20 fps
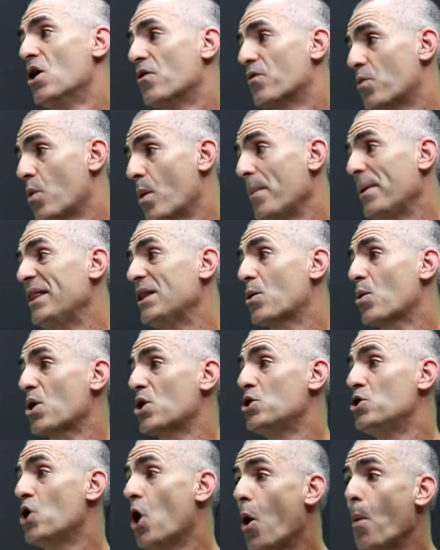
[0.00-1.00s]
For women, there were
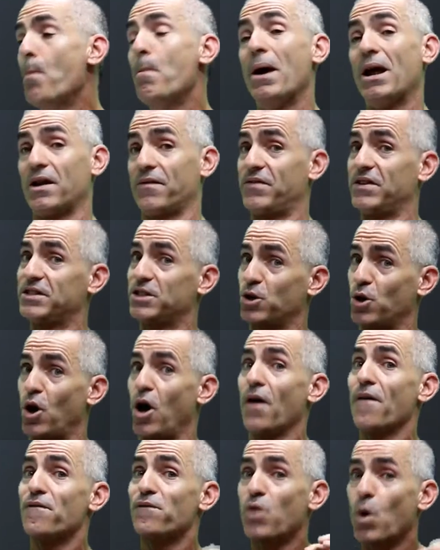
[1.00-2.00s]
no benefits at
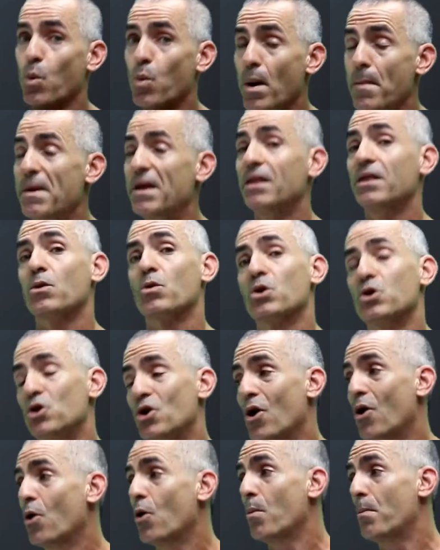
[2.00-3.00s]
all. For women, there were
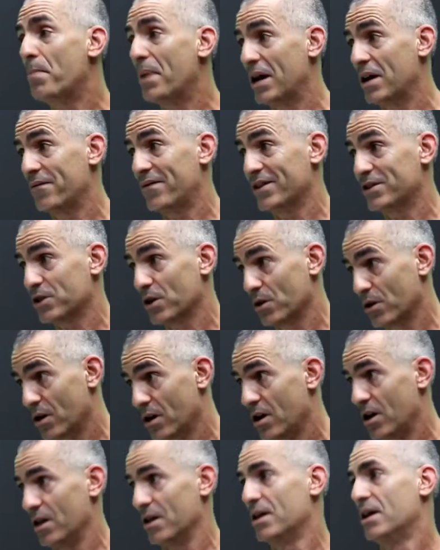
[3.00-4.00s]
no benefits at
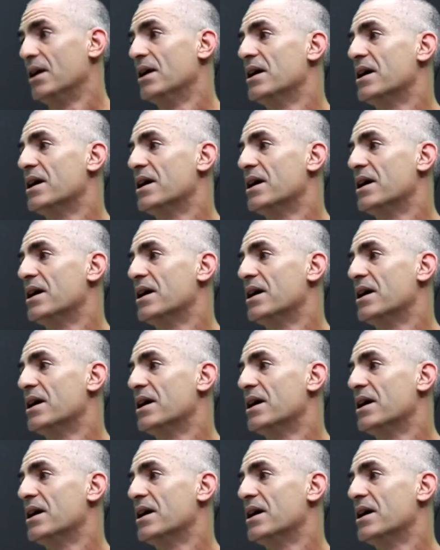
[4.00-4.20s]
all.